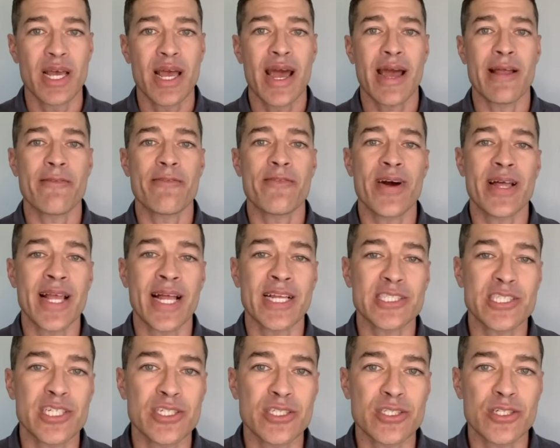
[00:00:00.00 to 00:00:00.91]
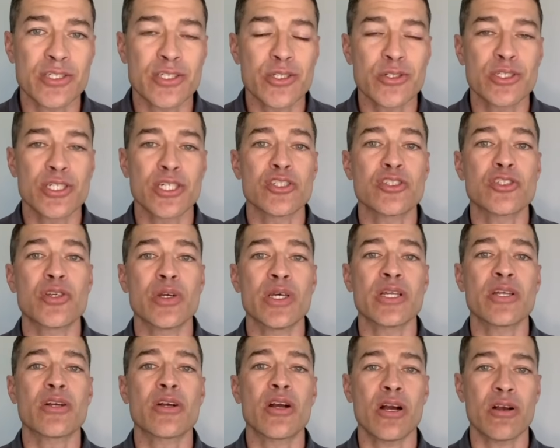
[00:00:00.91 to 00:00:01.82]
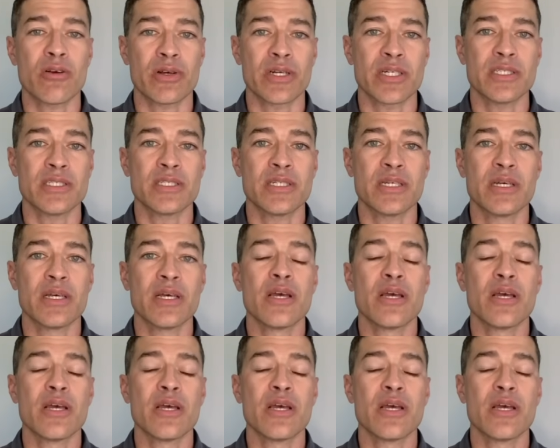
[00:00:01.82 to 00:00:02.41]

and financial institutions to encourage